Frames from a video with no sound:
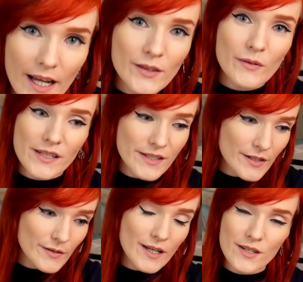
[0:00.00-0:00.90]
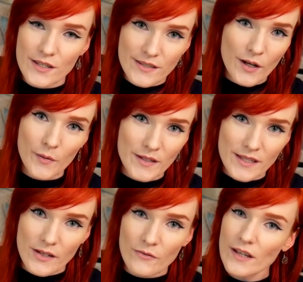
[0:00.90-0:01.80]
At the rescue, it's just always
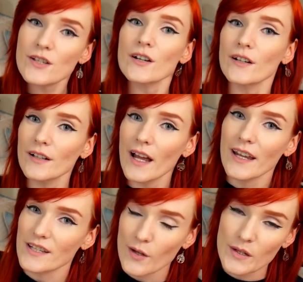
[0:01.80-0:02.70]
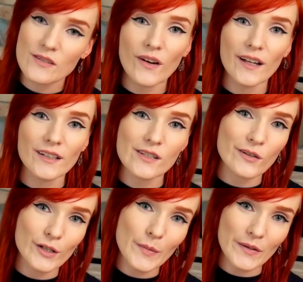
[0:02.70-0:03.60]
an adventure and it's always fun to
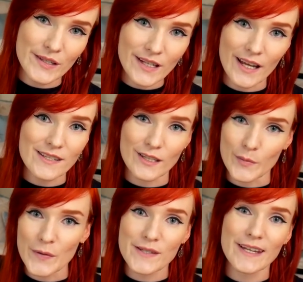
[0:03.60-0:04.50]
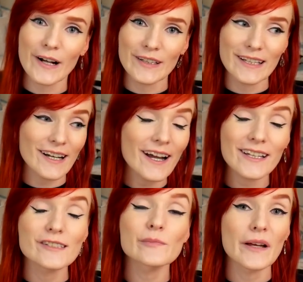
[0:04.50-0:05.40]
learn about these guys and their personality. I
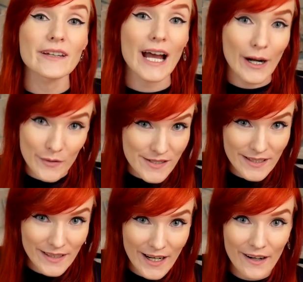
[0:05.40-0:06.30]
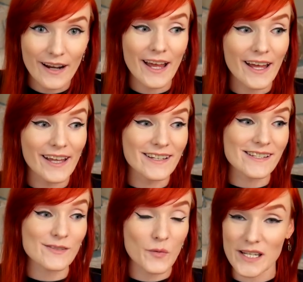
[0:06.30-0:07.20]
can spend hours in there
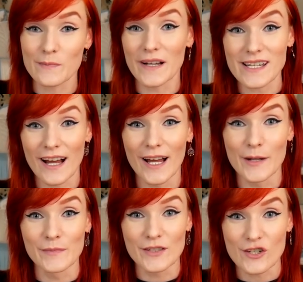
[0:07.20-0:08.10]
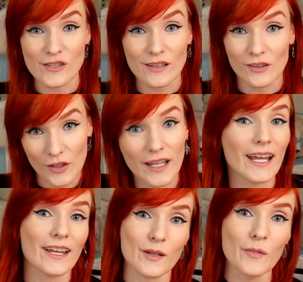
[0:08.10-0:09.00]
and waste my time just looking
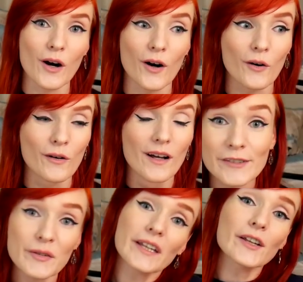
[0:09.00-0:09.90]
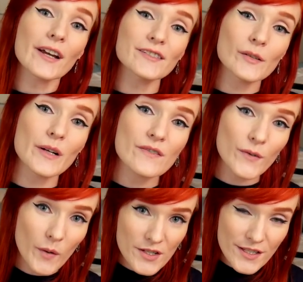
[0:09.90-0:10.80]
at them all. So thank you guys so much for
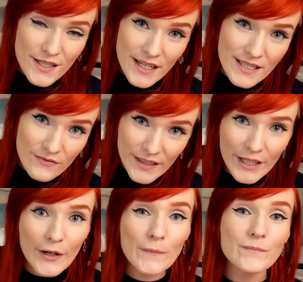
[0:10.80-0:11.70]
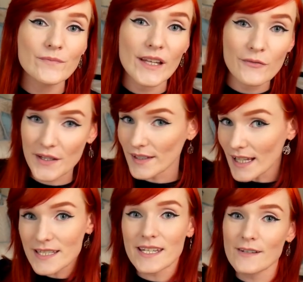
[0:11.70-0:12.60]
watching today's video. If you
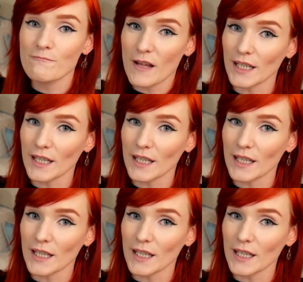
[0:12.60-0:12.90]
liked it, hit